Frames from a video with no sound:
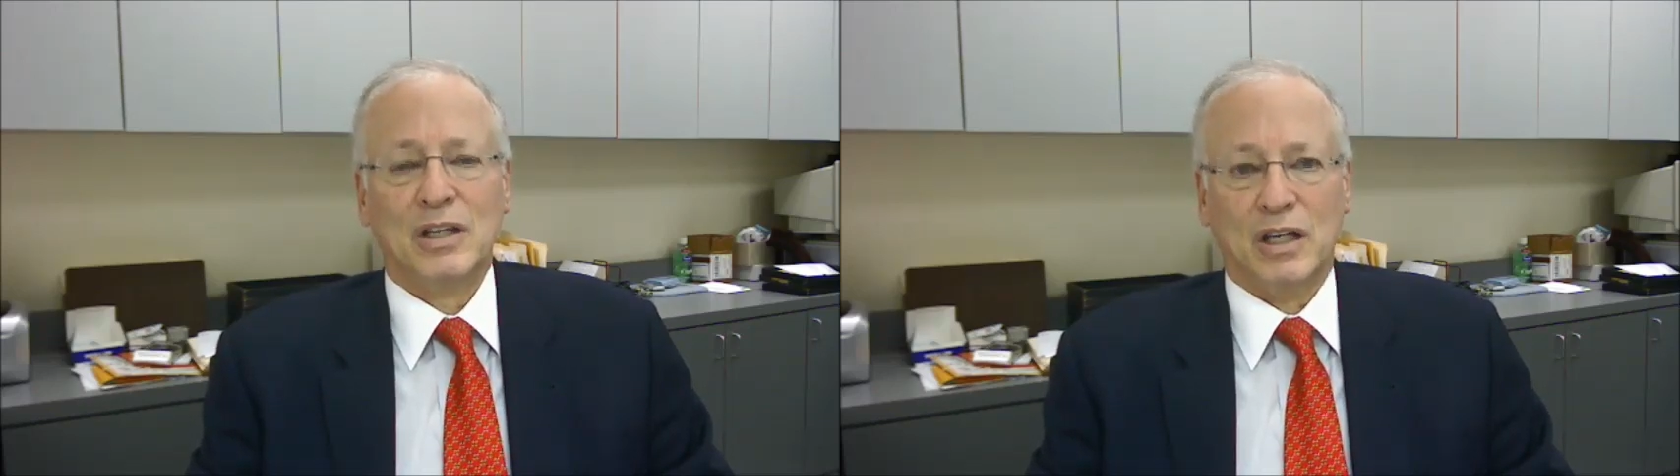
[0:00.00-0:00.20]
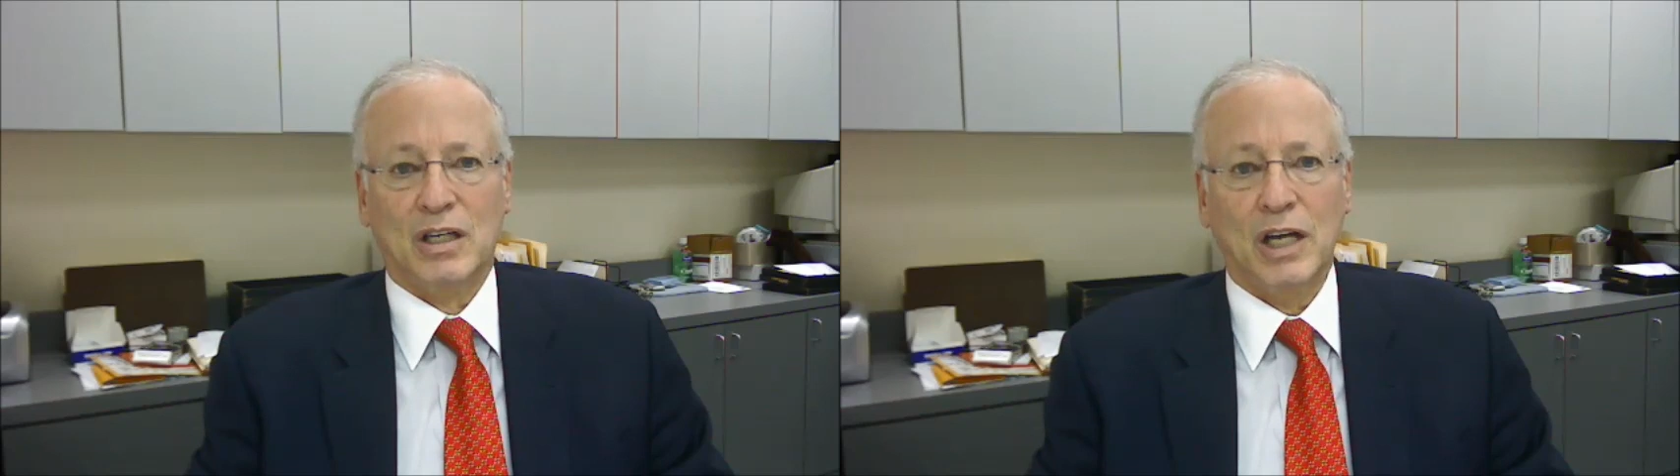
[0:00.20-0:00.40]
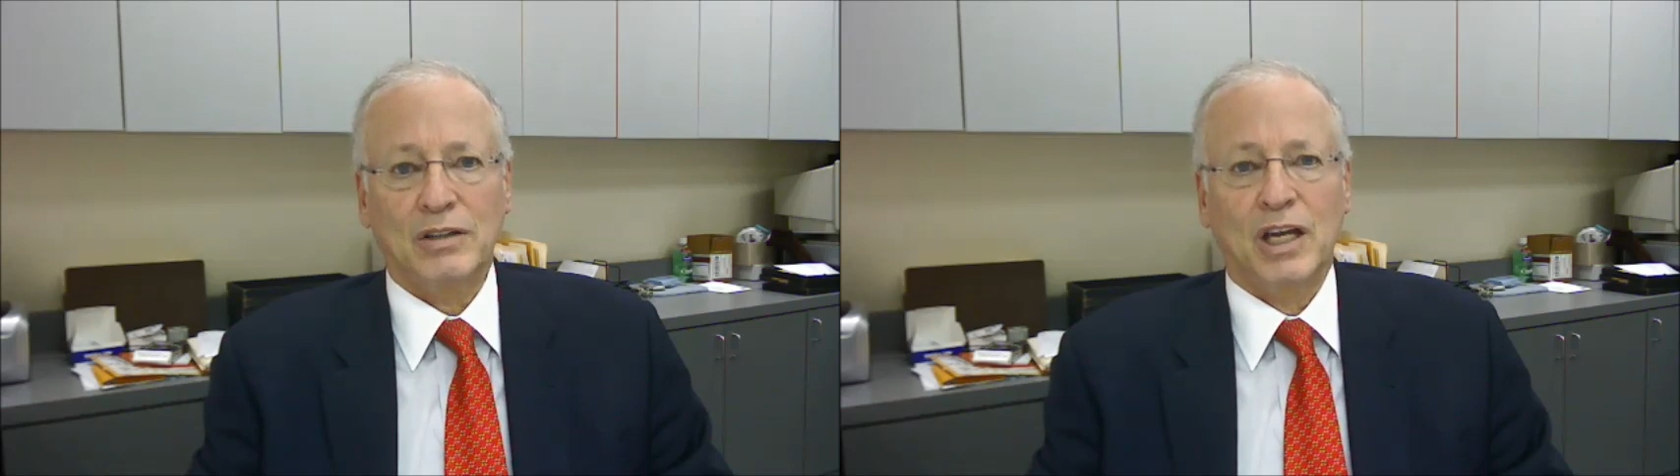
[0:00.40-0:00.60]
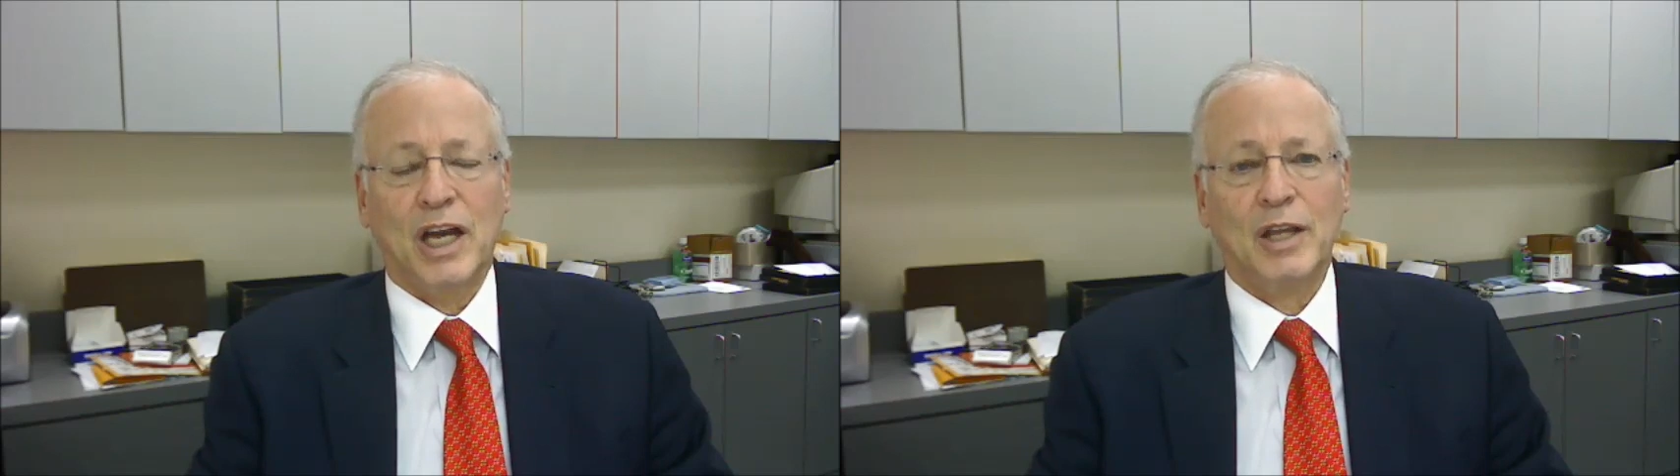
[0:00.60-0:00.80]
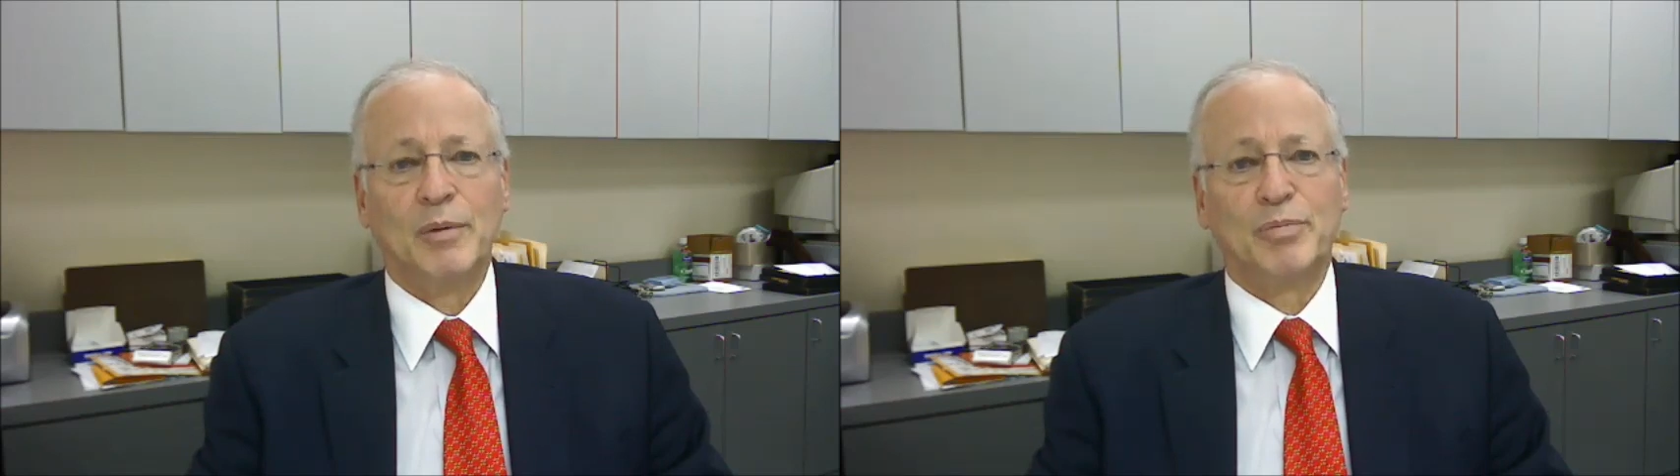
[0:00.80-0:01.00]
the cut
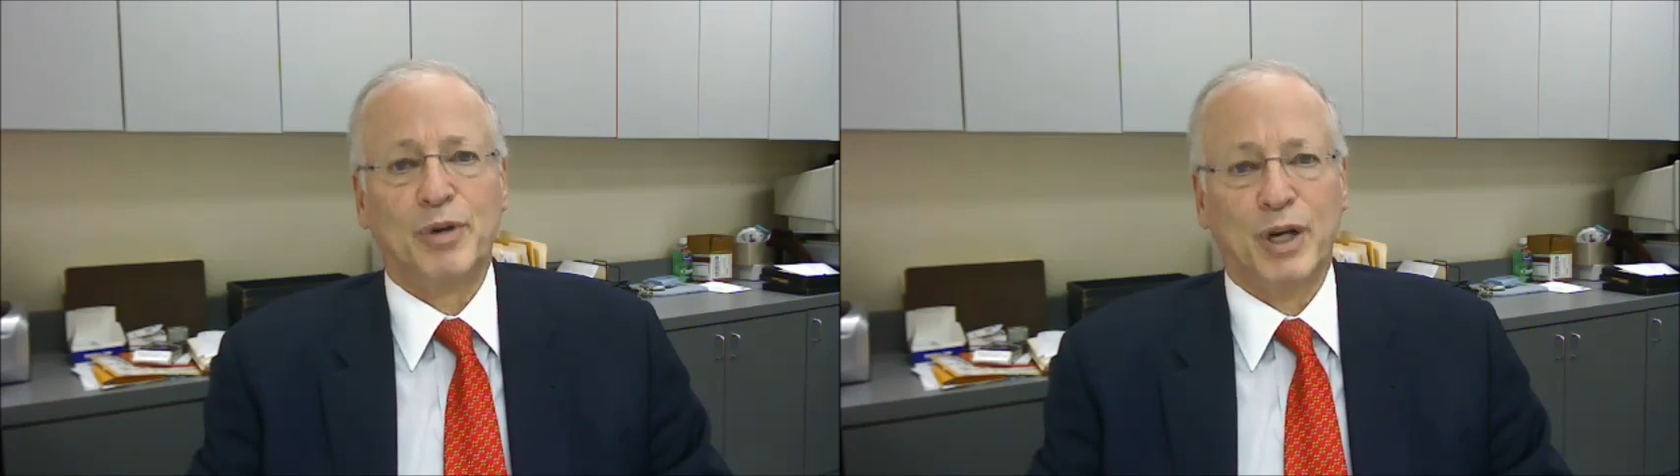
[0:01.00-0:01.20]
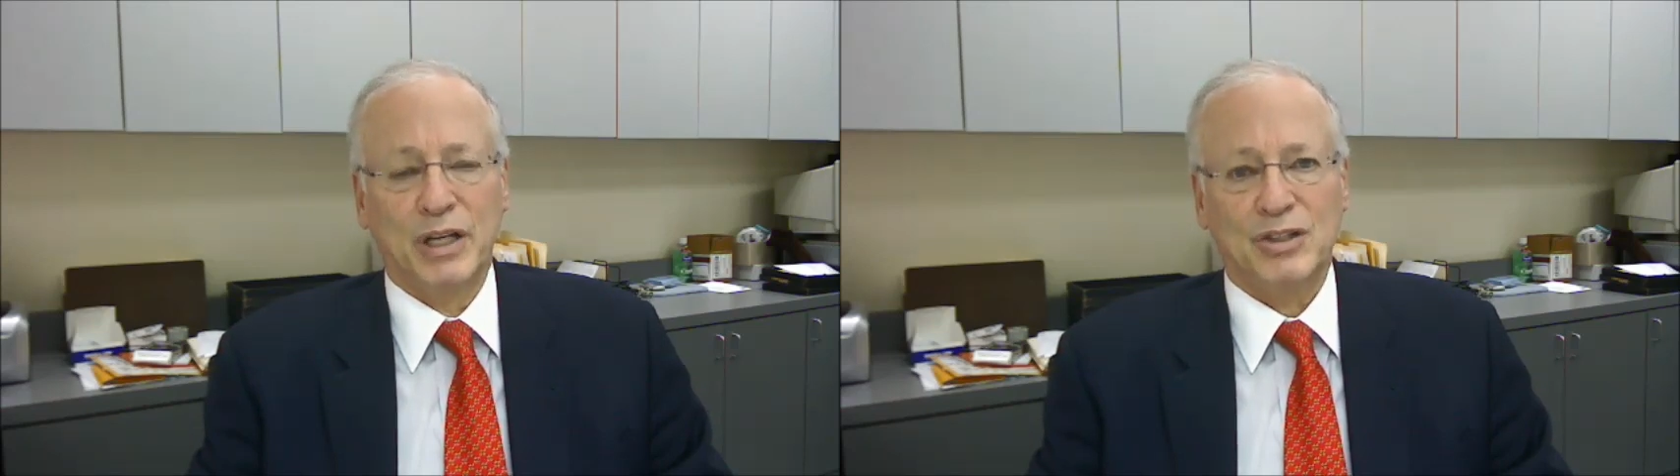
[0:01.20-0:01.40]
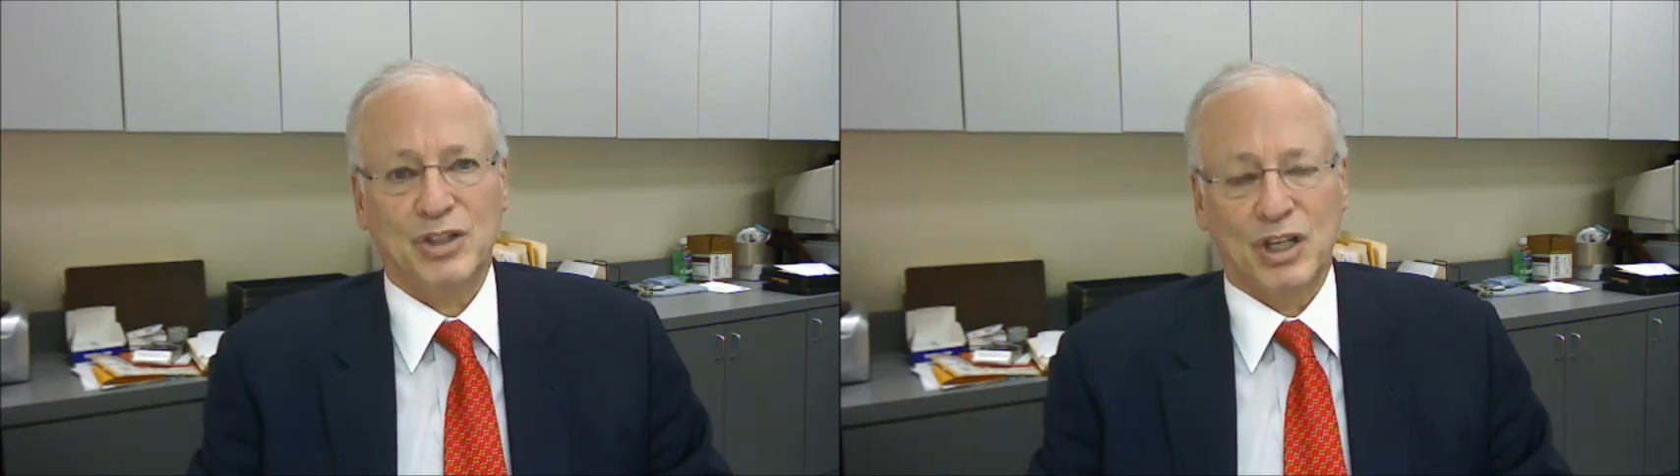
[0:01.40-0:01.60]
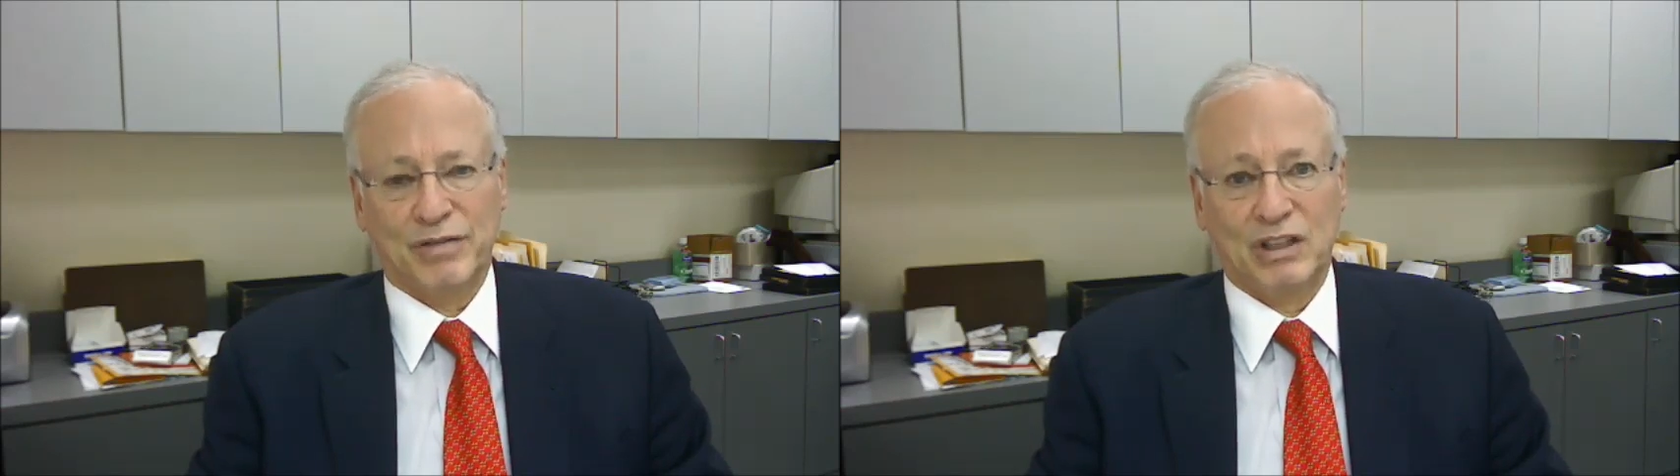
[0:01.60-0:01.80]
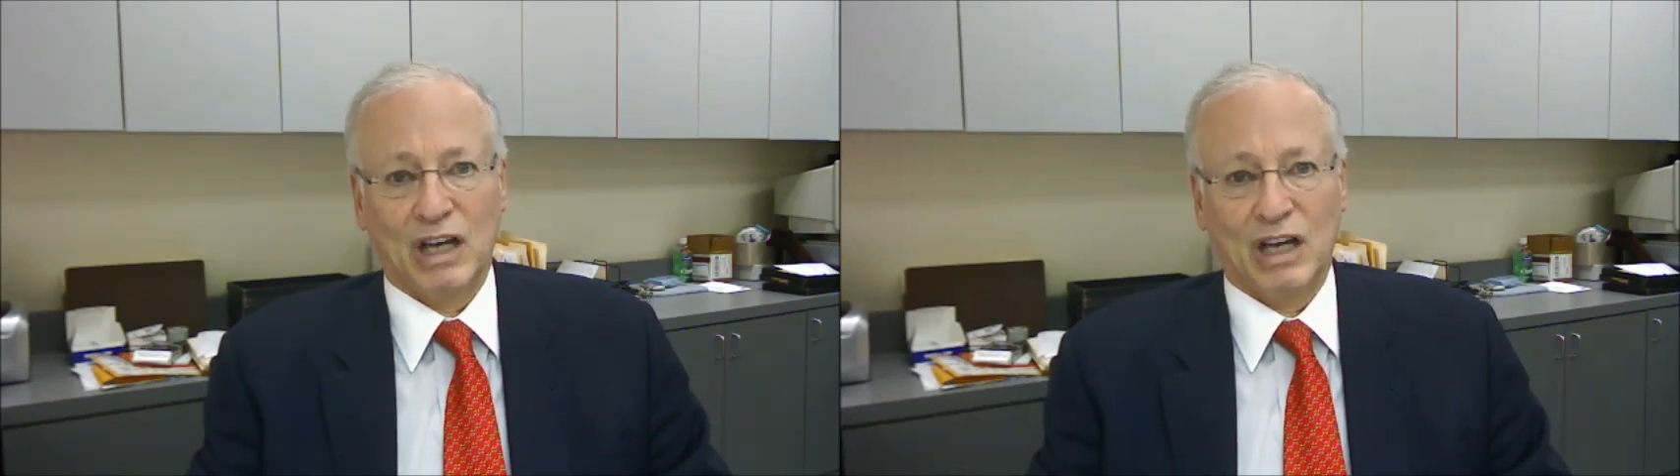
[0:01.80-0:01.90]
and the prettiness of the